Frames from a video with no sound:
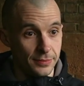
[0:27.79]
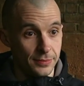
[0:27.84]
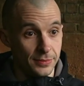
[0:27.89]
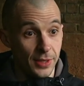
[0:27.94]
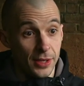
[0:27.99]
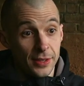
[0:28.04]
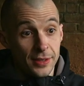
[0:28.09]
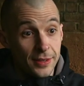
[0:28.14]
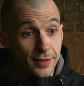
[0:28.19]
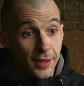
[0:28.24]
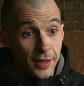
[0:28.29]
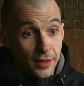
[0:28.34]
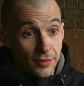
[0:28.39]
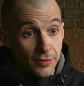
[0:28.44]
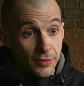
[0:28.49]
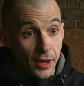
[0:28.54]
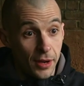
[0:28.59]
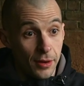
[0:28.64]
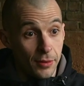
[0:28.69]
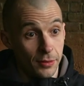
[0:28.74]
Like the death
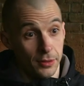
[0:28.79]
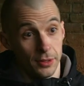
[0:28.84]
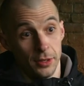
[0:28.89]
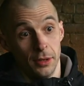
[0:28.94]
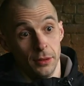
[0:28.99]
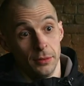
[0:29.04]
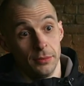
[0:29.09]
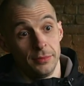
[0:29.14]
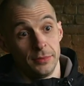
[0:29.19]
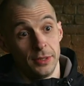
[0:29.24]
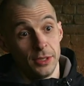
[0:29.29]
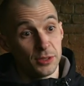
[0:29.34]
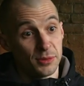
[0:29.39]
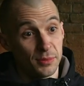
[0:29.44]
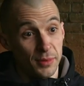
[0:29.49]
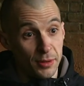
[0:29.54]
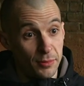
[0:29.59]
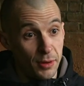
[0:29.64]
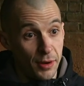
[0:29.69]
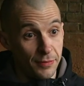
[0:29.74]
of Darren, you know, he doesn't
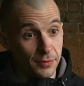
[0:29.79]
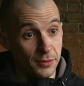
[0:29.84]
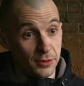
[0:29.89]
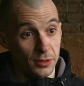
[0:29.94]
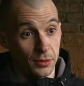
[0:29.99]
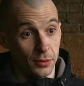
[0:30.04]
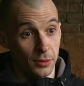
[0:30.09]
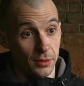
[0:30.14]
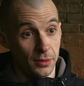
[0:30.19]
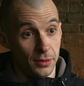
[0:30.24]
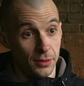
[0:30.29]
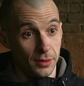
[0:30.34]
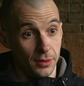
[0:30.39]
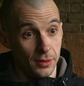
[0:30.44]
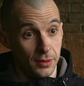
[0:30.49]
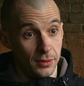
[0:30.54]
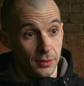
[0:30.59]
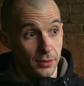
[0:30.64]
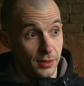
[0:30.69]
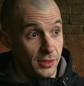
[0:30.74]
make reference to it.
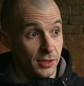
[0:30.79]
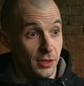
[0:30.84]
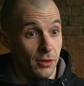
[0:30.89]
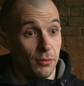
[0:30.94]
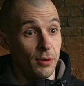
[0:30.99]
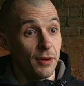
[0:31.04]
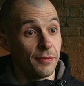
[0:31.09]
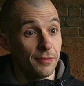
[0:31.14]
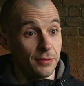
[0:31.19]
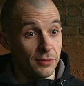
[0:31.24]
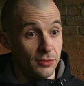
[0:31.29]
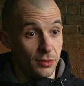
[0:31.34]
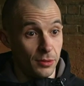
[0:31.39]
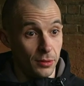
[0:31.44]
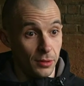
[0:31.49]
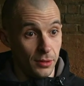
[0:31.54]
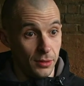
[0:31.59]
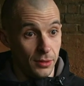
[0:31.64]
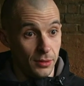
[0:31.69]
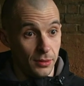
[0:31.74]
There's no reference to
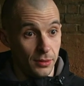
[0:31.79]
it.